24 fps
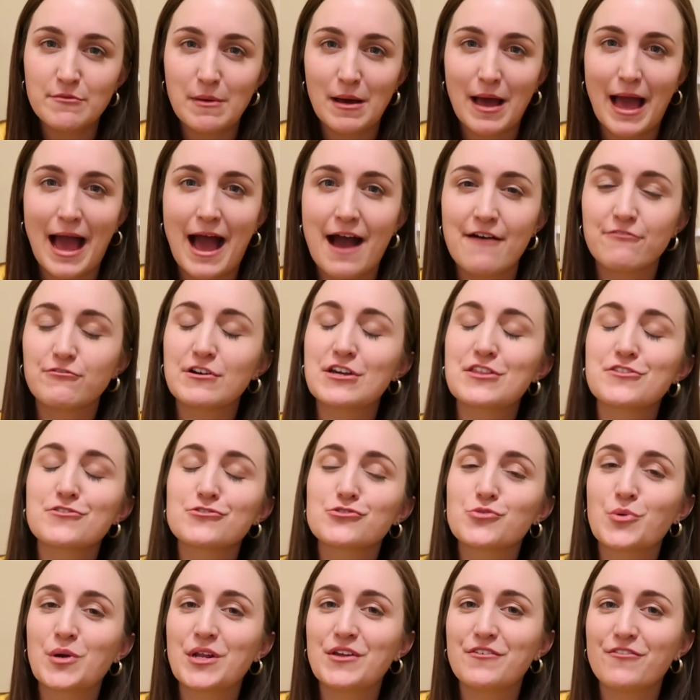about halfway through
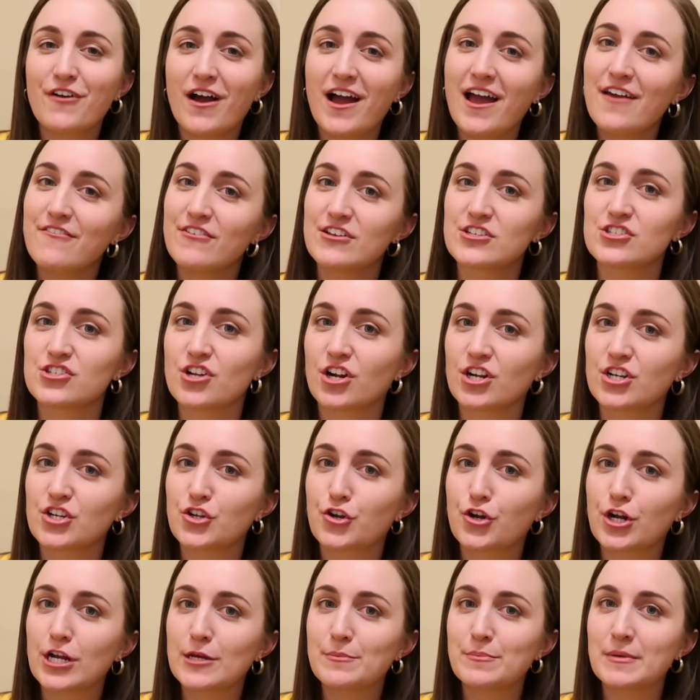25, it started to
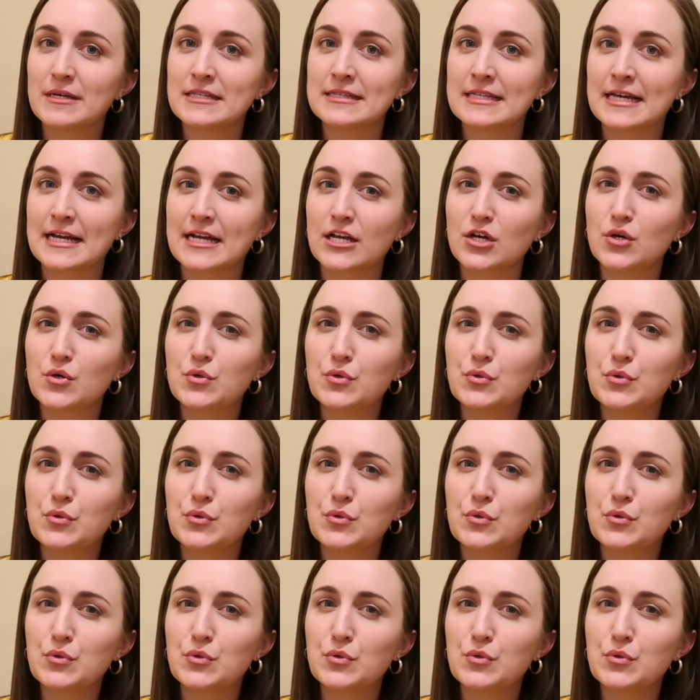creep in like,